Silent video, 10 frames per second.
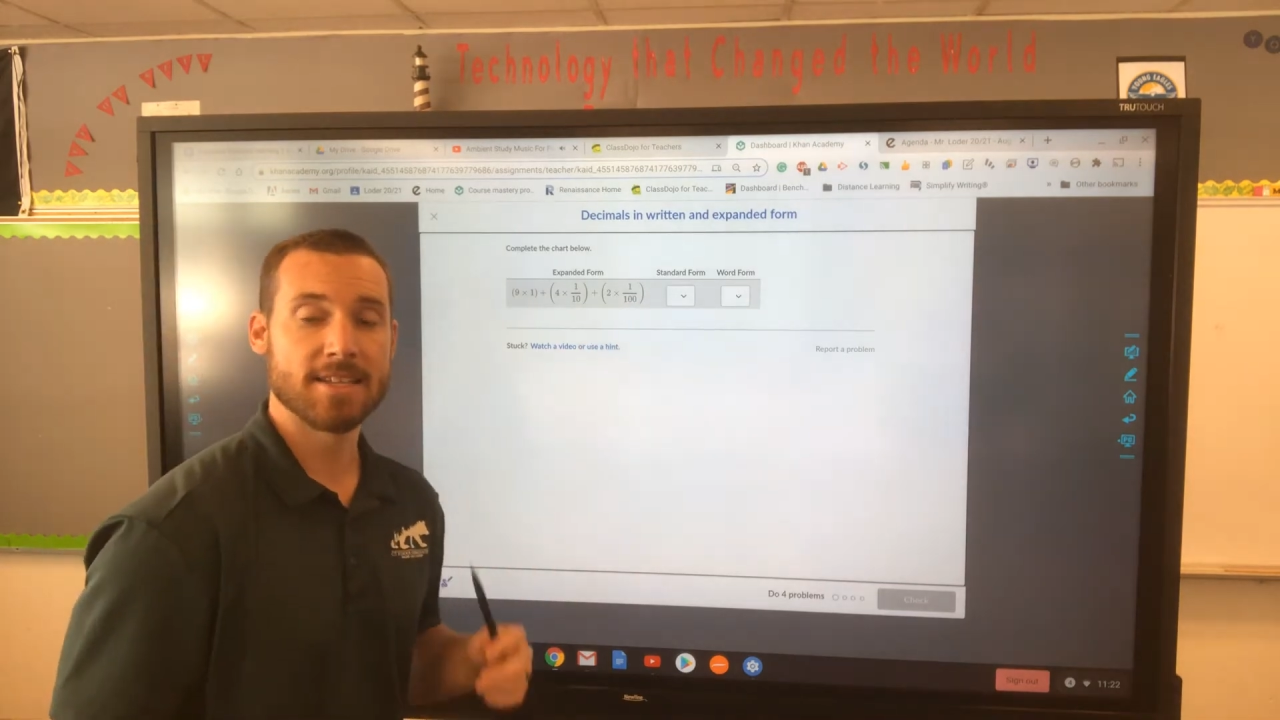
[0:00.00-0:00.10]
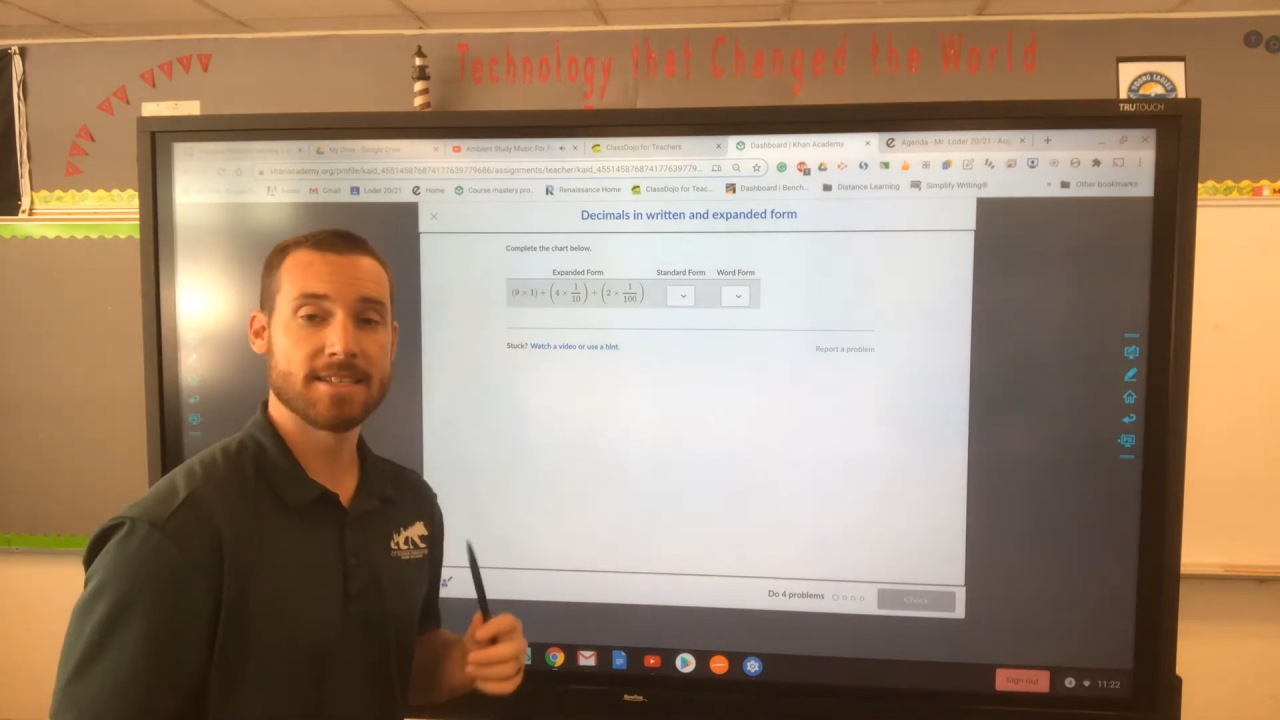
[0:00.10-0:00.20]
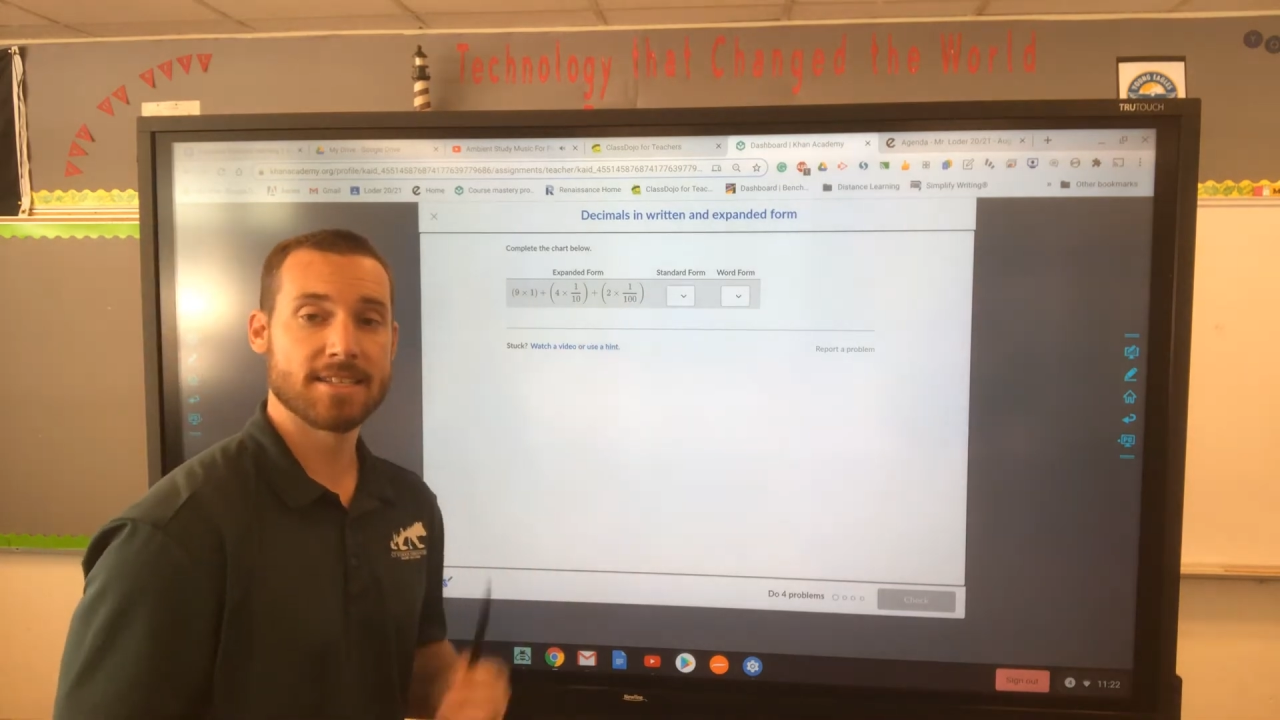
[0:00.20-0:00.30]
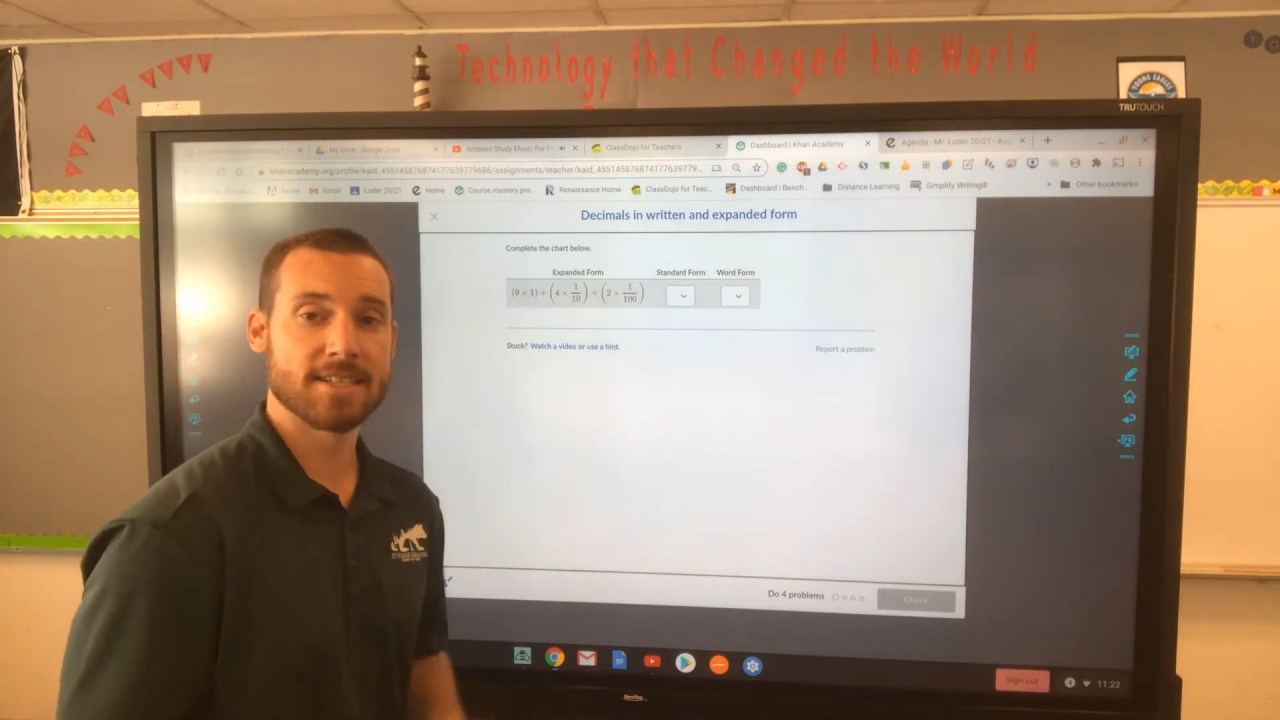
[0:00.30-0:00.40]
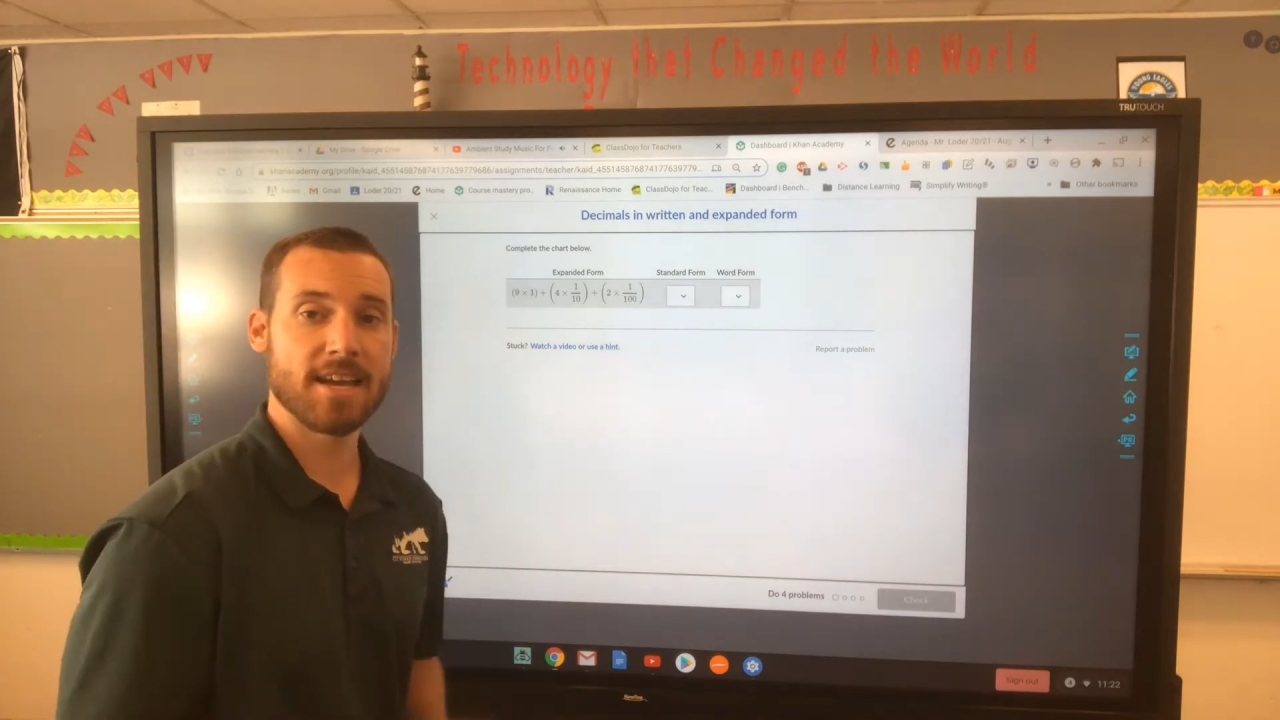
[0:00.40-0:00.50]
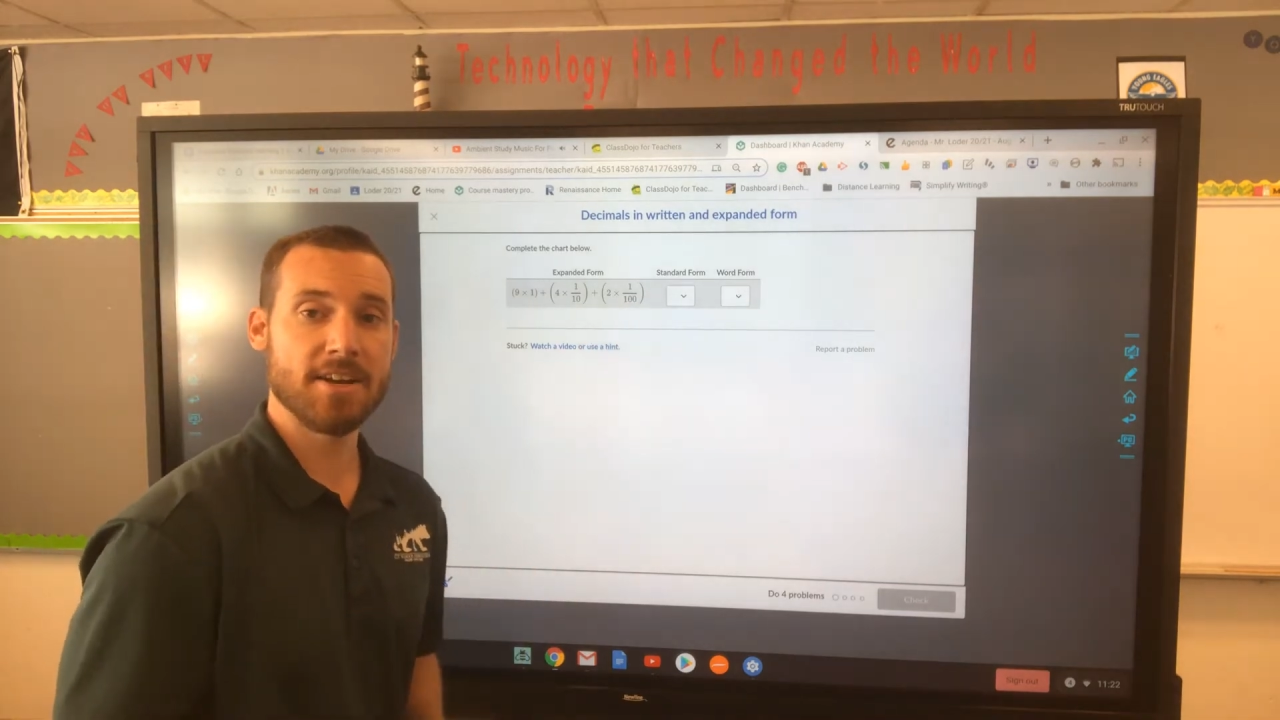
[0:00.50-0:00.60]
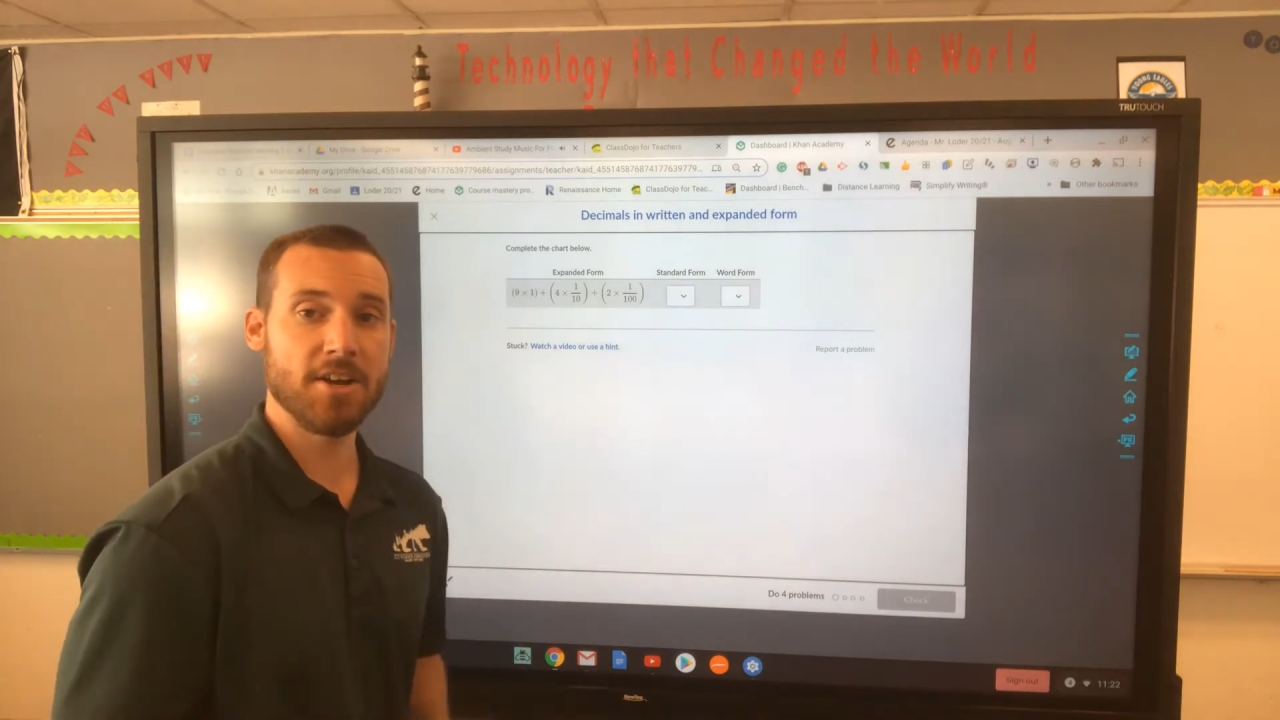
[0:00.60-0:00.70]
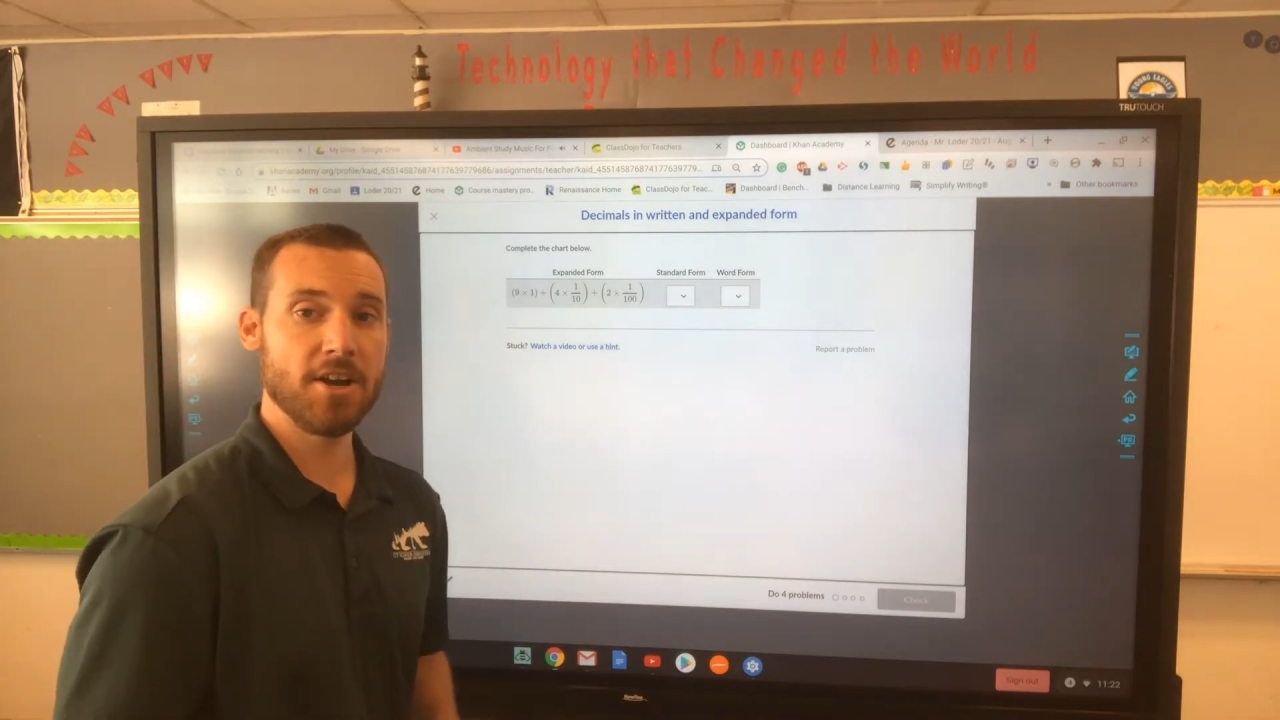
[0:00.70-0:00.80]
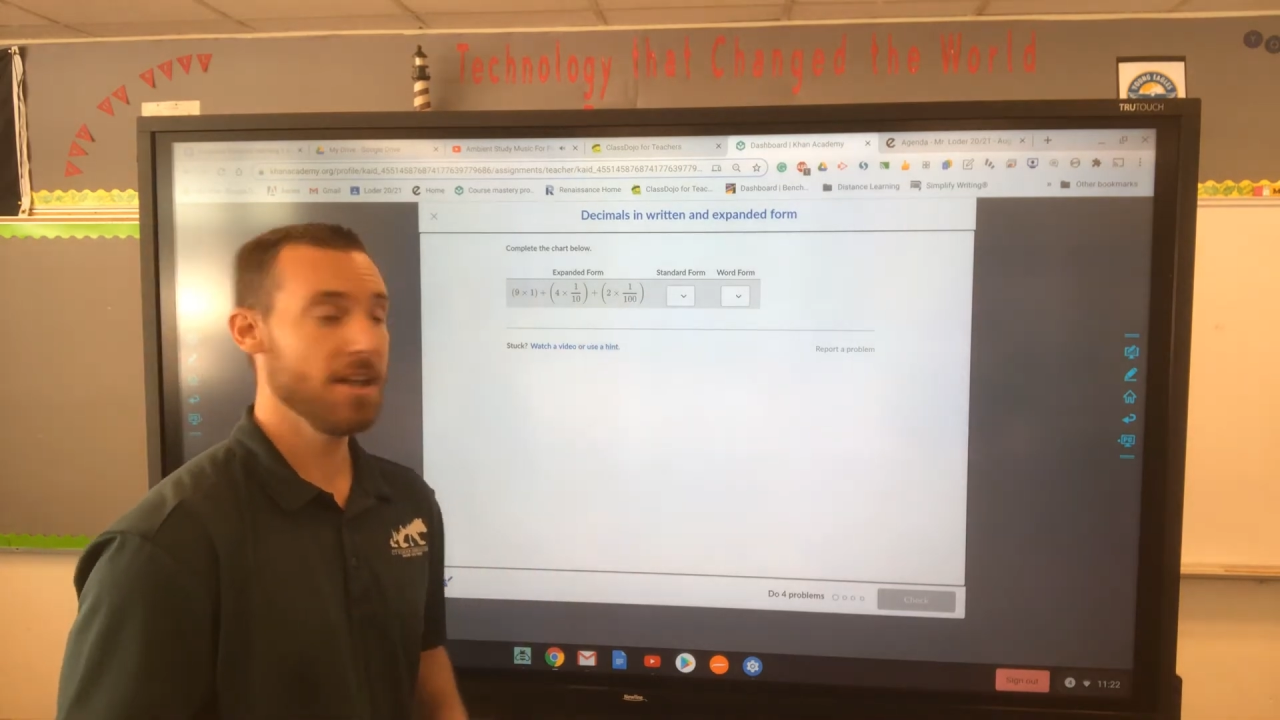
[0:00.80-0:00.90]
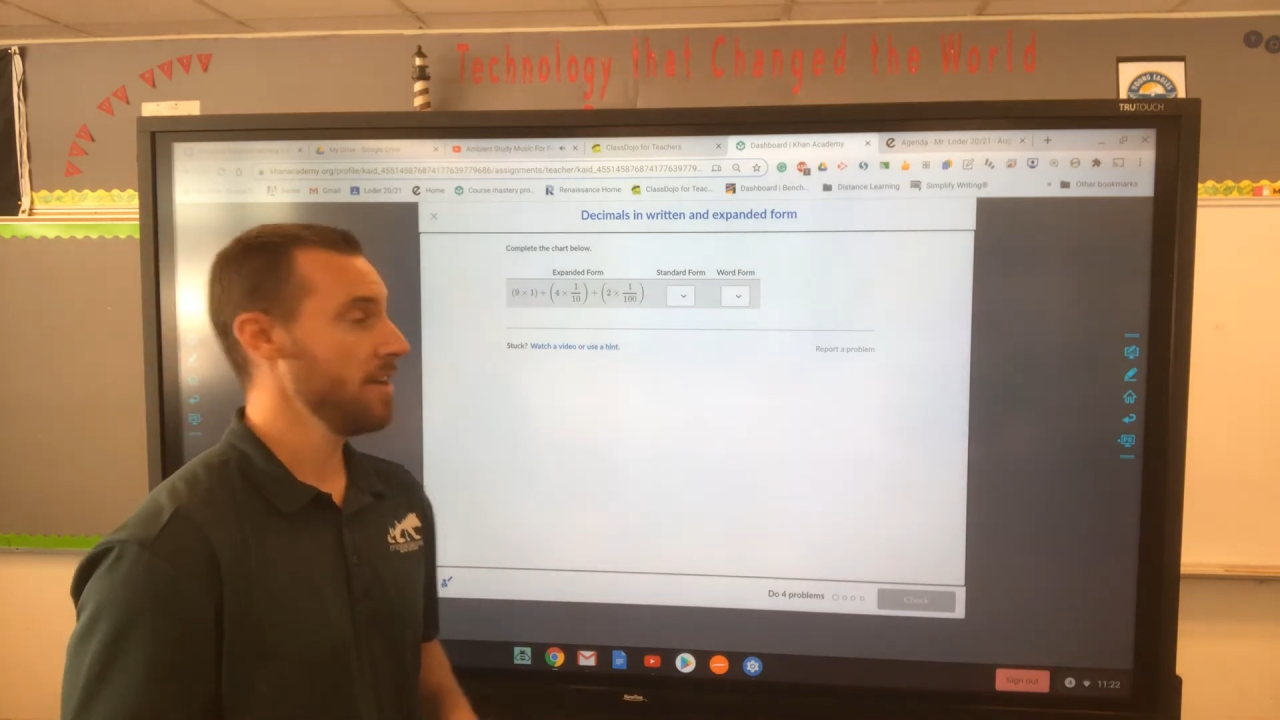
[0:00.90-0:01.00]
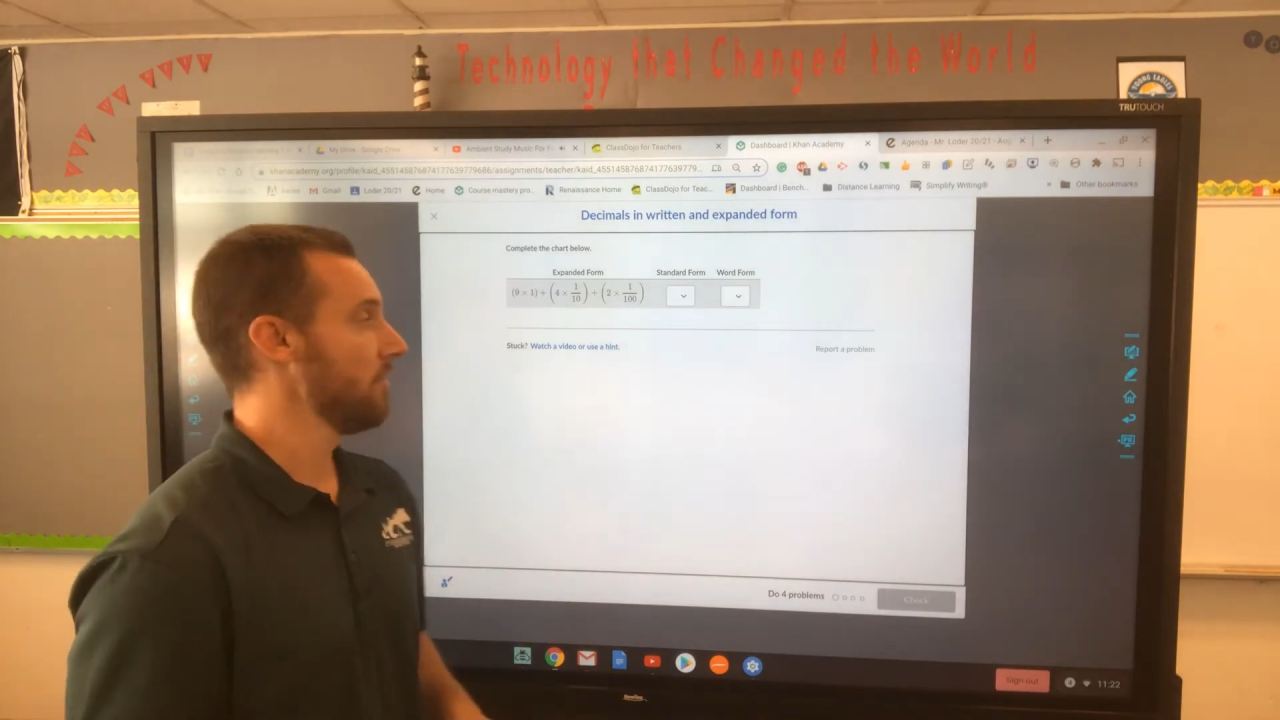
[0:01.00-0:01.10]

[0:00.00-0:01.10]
standard